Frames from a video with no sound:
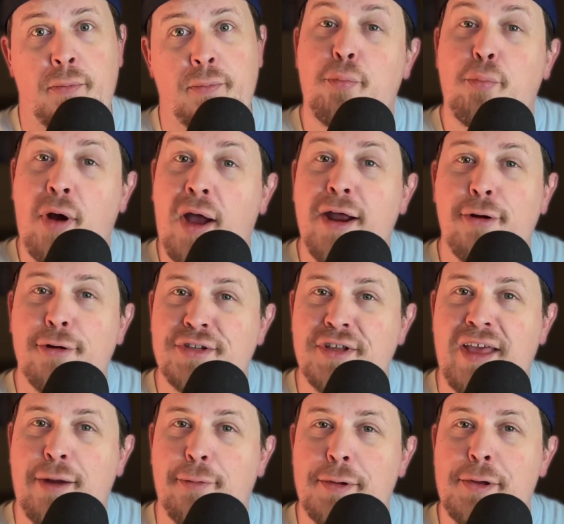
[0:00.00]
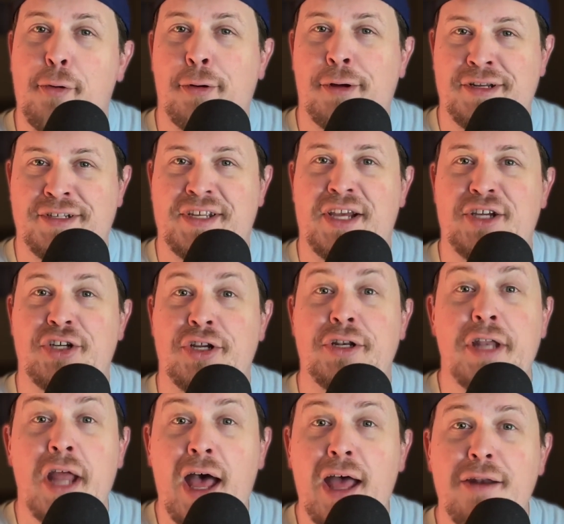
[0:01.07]
Prior to that reorganization,
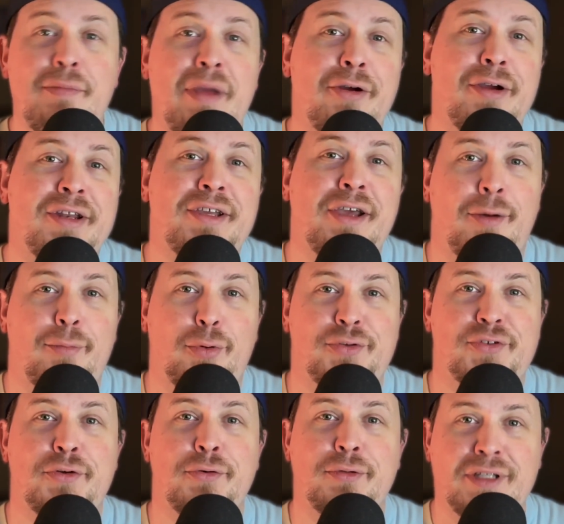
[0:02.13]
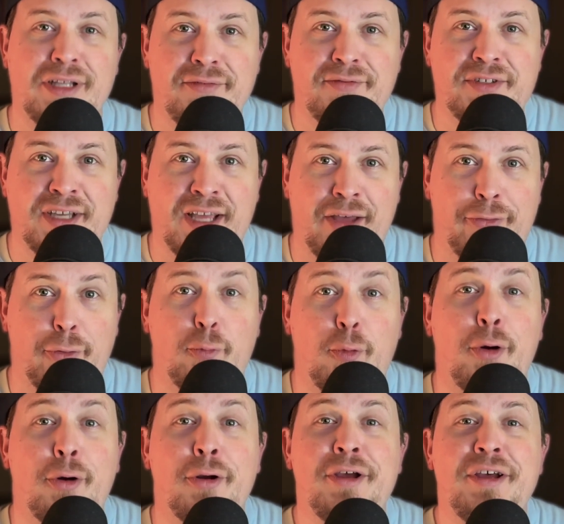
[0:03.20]
non-married couples who lived together
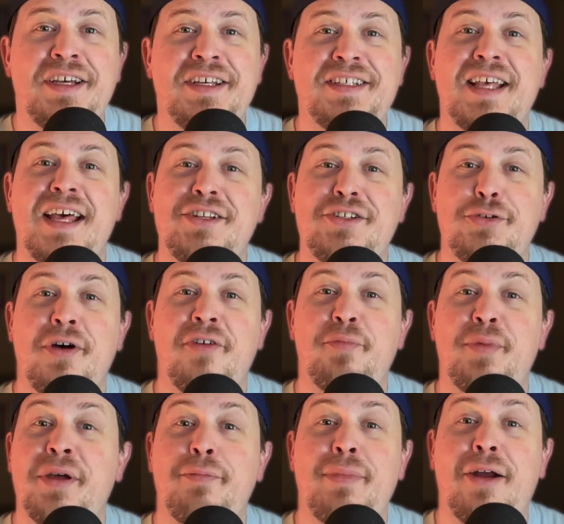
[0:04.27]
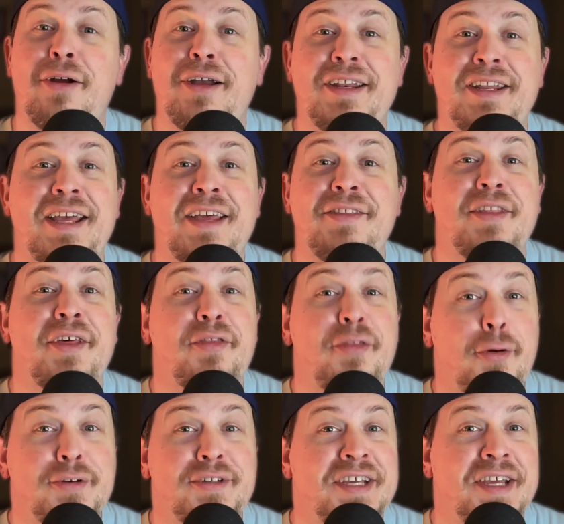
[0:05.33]
were said to have been married in the
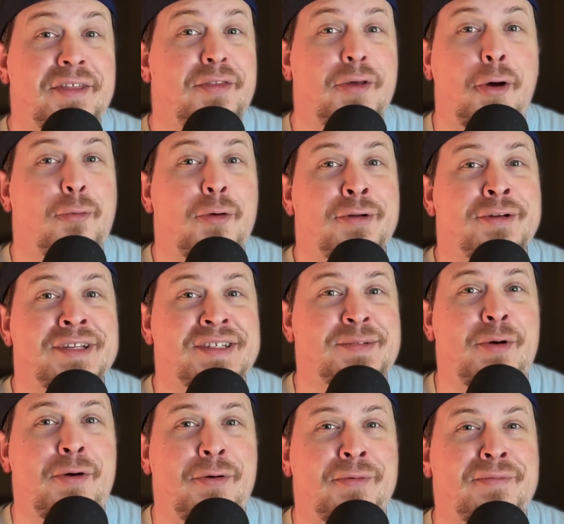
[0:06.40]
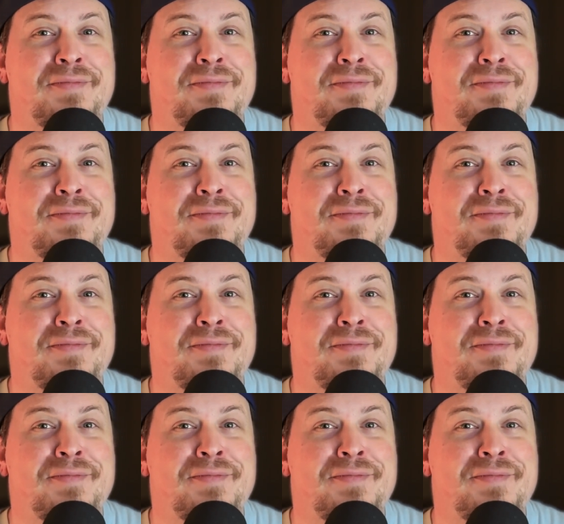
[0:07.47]
13th arrondissement,